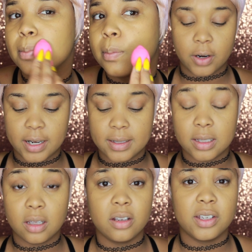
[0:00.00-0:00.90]
For
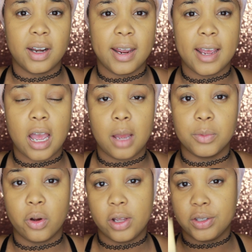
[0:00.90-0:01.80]
concealer today,
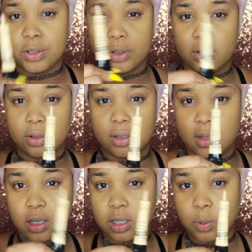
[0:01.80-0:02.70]
I'm going to use
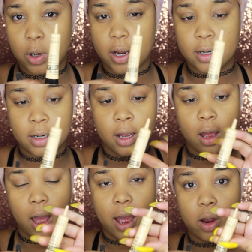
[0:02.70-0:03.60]
this one.
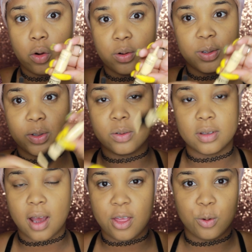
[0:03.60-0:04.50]
I always use
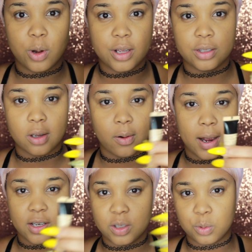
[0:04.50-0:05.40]
the other one, so
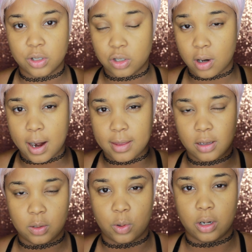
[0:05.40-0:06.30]
I just want to try
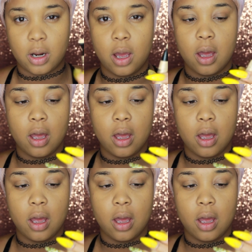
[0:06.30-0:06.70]
this one.